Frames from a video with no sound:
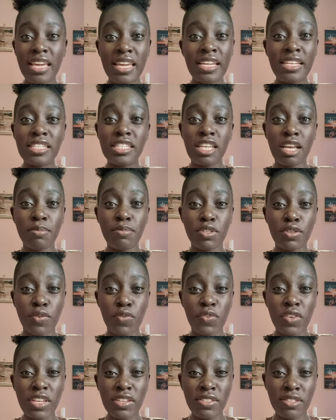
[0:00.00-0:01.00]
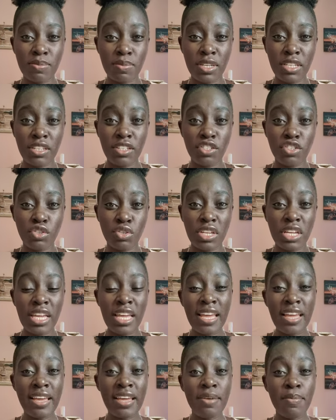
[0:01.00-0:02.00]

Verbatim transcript: in terms of his ministry.